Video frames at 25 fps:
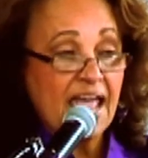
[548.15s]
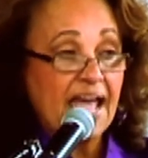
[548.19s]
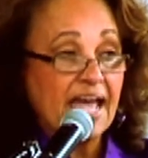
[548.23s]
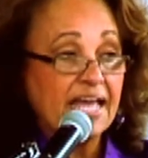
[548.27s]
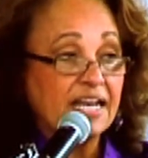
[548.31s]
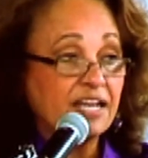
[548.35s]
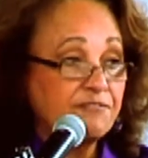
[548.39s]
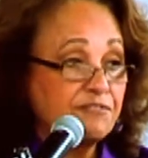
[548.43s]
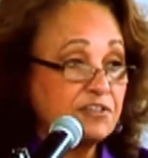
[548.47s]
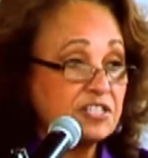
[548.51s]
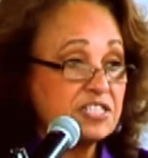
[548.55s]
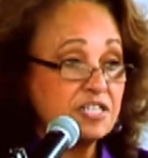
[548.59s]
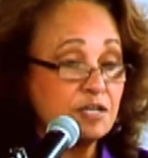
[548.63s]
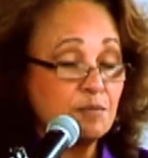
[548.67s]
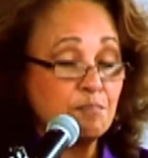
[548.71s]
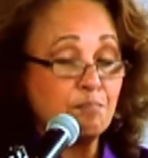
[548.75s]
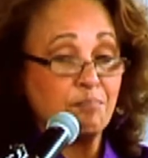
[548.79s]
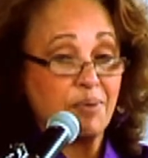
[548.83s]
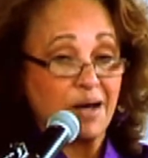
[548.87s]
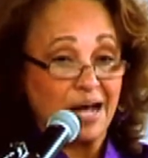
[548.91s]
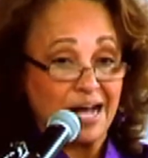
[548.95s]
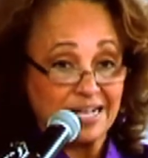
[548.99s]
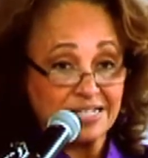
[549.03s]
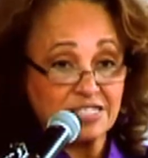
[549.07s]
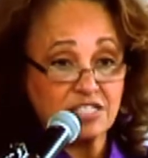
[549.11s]
And if it's
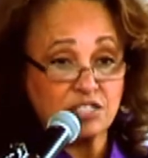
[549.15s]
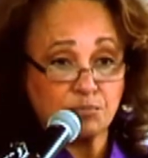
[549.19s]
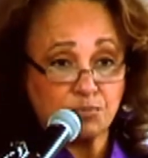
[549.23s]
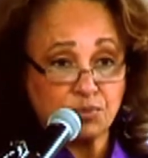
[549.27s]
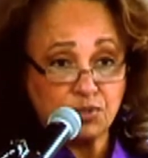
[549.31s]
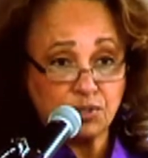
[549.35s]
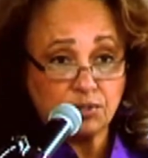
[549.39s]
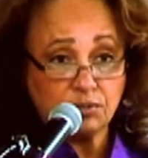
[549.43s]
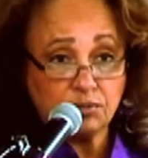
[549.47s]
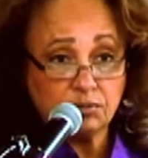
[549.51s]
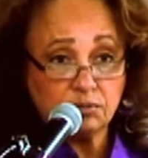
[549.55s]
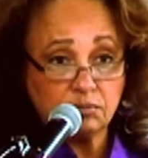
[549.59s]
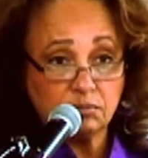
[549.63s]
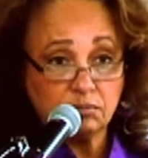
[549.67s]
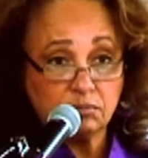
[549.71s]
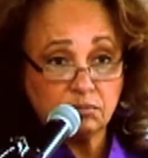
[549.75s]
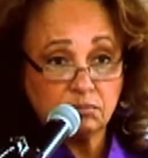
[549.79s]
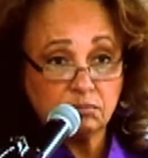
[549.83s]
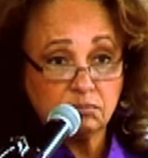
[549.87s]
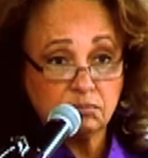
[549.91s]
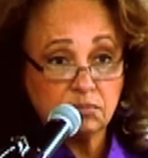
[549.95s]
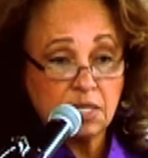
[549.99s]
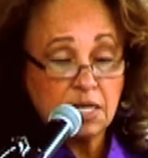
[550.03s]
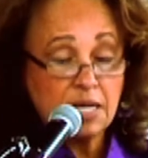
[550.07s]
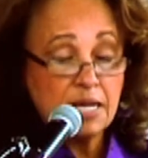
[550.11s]
impossible,
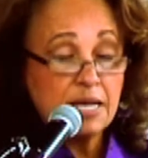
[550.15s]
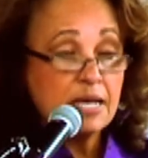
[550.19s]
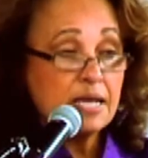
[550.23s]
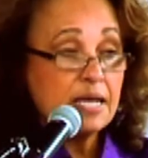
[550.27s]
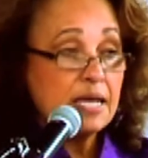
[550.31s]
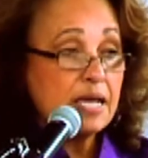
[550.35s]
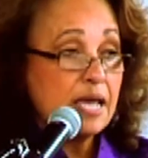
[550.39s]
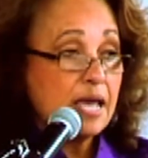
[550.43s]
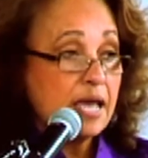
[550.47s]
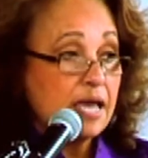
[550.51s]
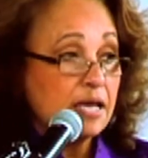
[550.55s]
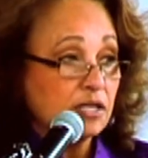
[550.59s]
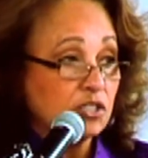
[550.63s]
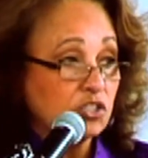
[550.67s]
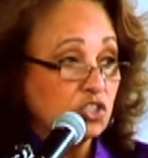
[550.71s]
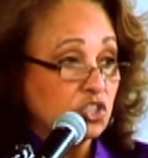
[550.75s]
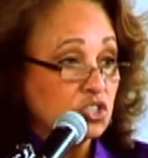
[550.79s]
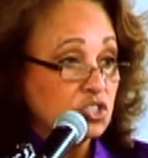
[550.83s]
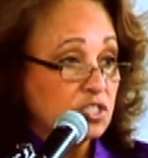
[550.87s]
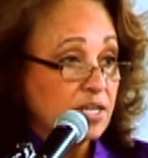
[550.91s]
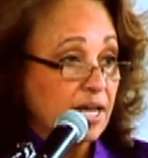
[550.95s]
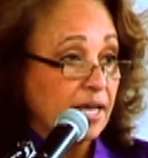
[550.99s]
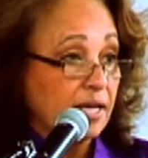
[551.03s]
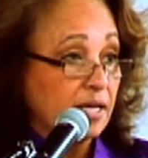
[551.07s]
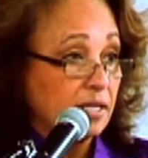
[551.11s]
It'll
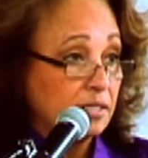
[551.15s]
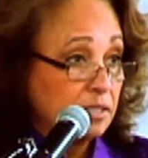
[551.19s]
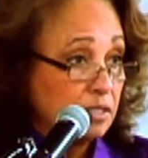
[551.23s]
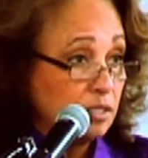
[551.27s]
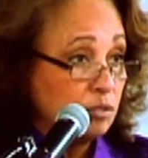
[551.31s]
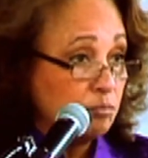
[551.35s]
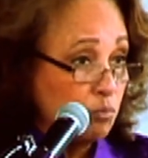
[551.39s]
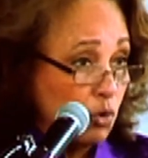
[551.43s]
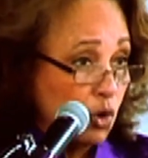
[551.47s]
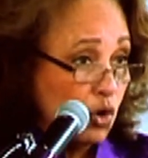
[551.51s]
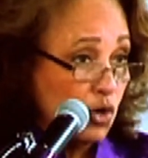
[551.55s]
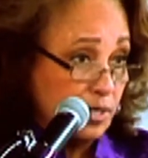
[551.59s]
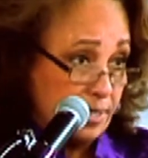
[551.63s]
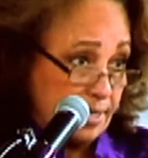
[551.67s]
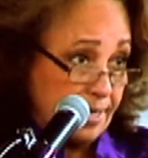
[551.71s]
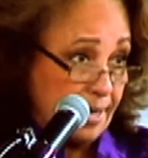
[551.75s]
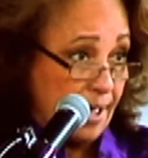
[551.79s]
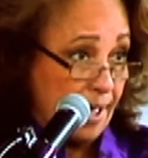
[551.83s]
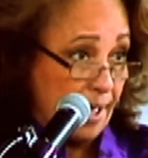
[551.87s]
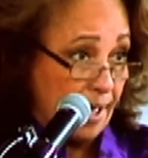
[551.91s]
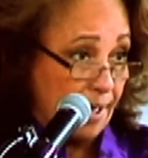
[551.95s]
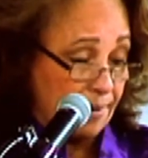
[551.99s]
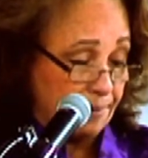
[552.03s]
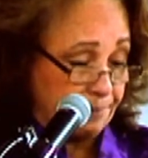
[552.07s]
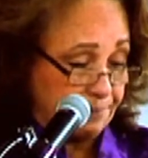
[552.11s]
just take a little more
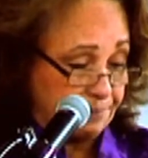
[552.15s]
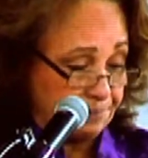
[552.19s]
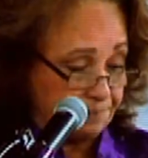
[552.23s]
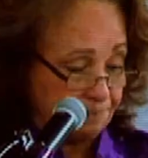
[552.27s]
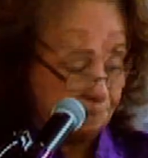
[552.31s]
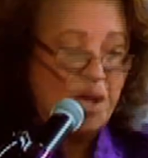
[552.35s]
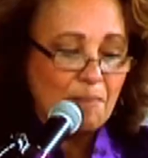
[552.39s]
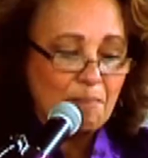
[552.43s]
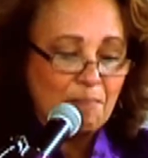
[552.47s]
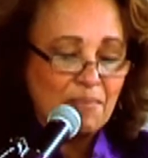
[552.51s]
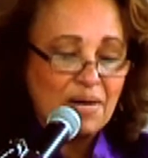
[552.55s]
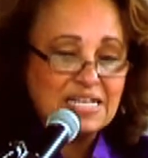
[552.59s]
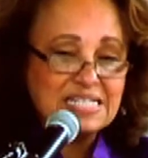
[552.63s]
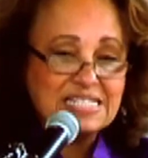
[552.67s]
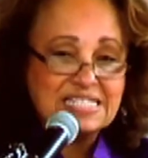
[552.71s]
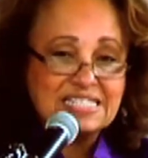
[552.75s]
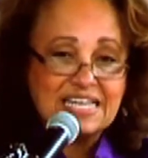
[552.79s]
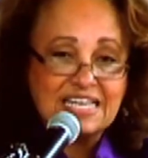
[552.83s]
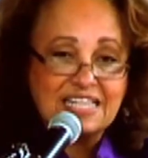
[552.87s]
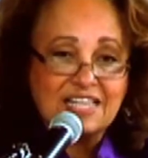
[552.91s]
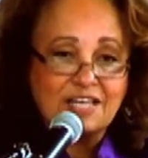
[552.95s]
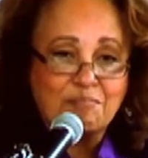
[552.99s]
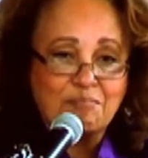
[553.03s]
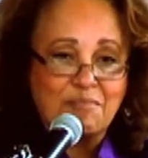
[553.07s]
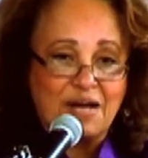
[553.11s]
time. So I must
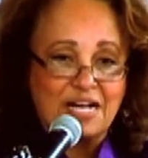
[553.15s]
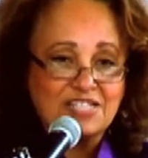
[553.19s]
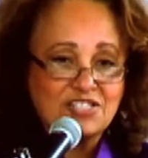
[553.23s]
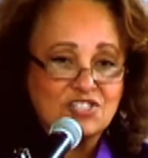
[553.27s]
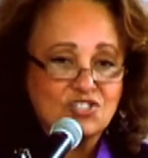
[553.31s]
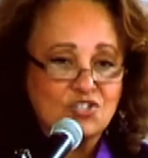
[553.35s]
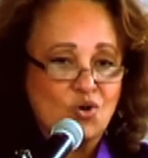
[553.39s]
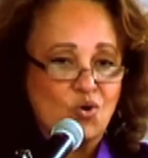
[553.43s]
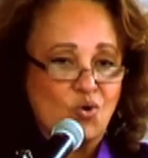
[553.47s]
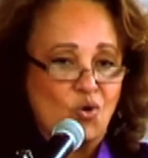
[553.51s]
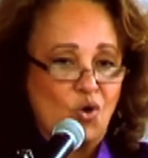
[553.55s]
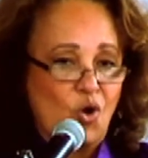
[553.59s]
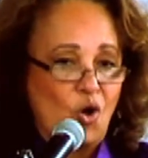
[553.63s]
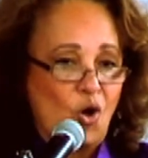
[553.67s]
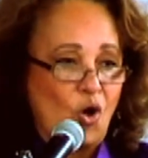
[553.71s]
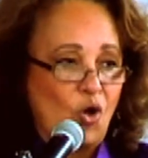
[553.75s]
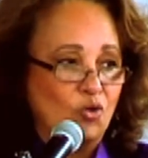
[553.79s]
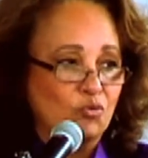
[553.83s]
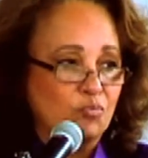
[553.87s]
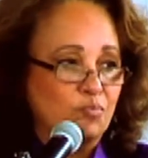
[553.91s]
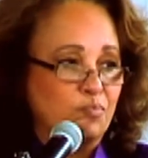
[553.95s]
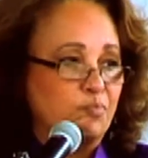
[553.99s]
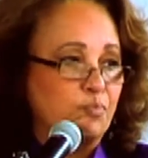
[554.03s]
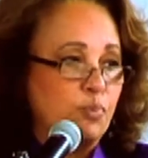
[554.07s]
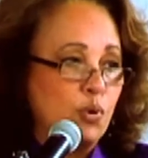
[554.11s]
say that my
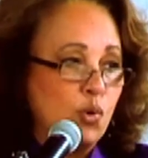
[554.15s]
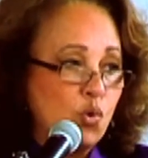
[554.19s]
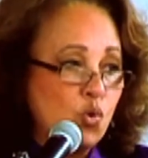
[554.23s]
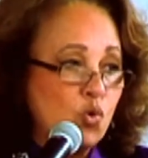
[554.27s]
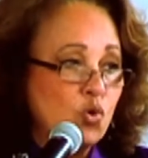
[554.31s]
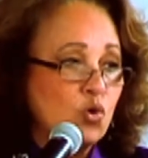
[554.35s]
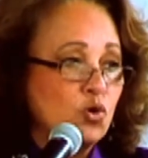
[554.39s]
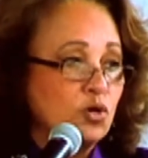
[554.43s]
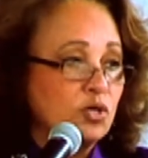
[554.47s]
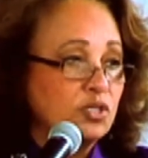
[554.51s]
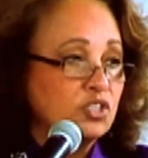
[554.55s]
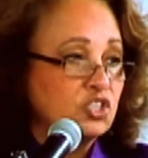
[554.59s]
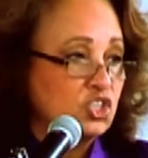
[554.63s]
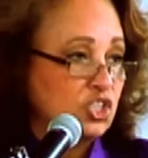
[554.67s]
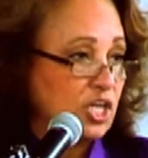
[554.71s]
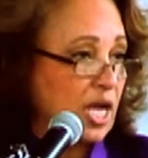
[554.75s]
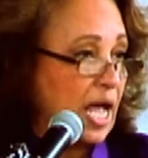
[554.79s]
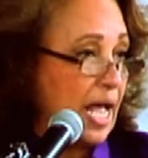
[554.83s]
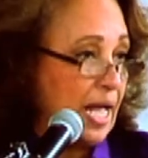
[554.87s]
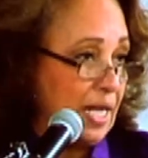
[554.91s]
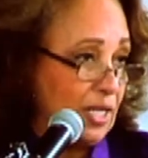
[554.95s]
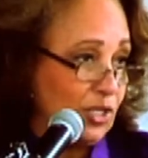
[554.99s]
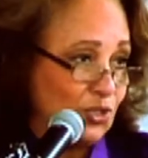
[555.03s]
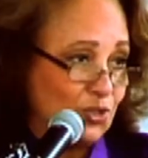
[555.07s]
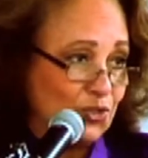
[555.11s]
so-called poor
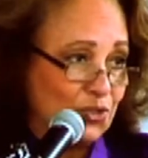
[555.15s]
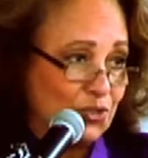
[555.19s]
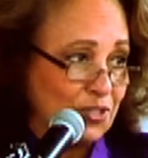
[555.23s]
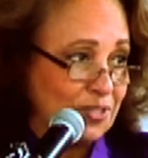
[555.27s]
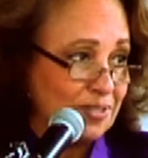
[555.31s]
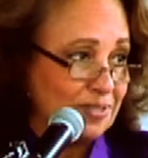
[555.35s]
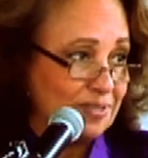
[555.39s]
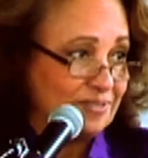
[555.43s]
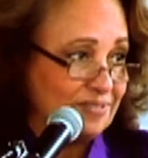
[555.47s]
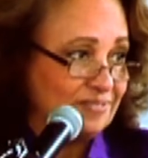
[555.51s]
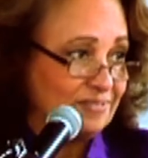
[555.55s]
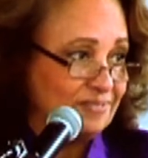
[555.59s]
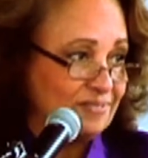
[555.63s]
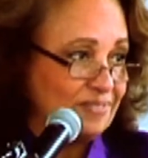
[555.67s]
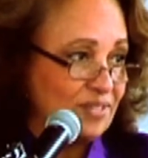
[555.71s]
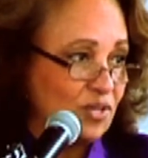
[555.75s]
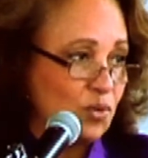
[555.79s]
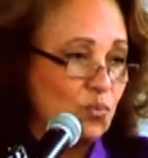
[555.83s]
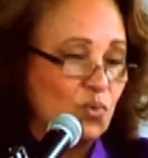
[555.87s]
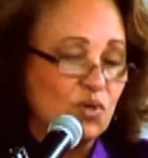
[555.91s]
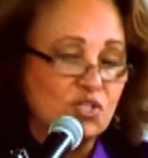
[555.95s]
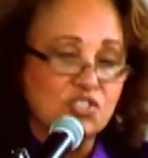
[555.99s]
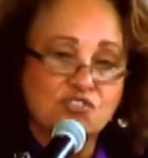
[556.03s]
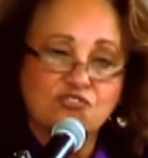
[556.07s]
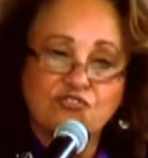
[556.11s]
childhood
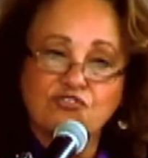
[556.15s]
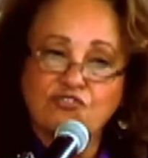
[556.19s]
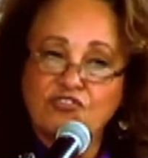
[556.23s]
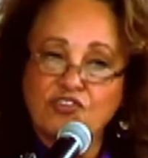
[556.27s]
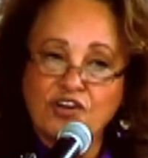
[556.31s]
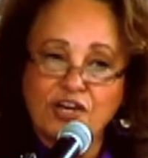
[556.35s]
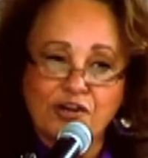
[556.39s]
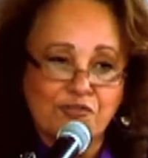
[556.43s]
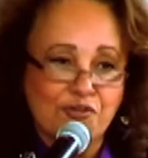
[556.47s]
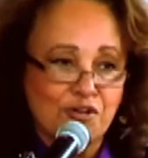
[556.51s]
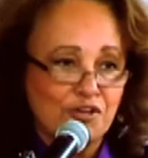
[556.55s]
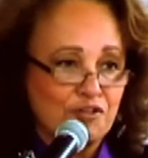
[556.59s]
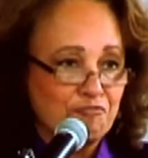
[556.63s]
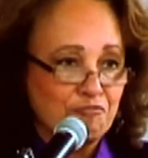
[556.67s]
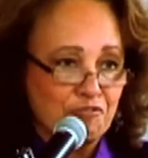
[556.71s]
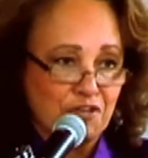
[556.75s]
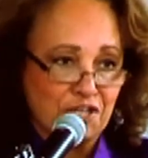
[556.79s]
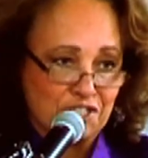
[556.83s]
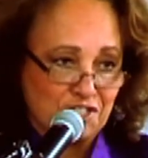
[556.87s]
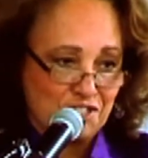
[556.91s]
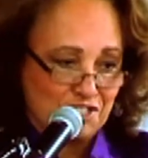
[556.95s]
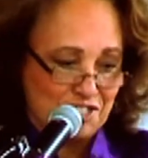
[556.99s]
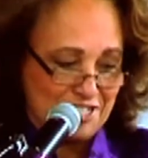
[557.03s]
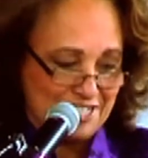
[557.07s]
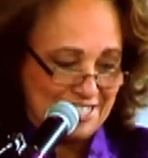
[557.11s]
was very
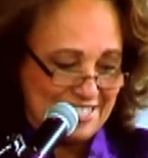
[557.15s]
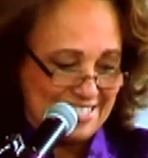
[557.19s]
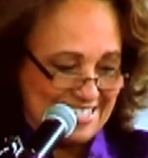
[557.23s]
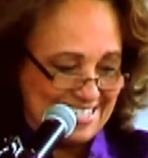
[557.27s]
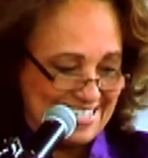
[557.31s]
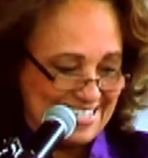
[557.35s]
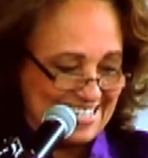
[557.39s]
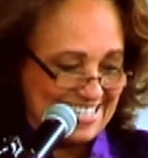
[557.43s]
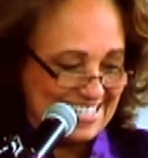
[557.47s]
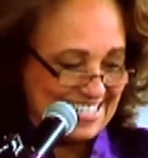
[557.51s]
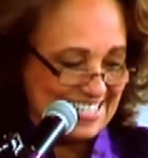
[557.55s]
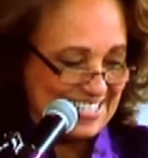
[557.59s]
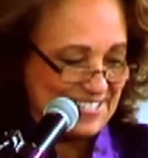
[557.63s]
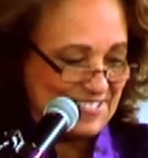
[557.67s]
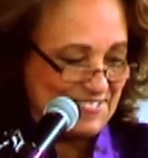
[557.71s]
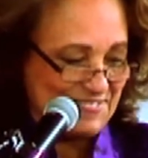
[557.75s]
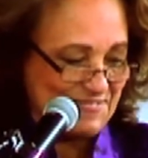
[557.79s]
rich indeed.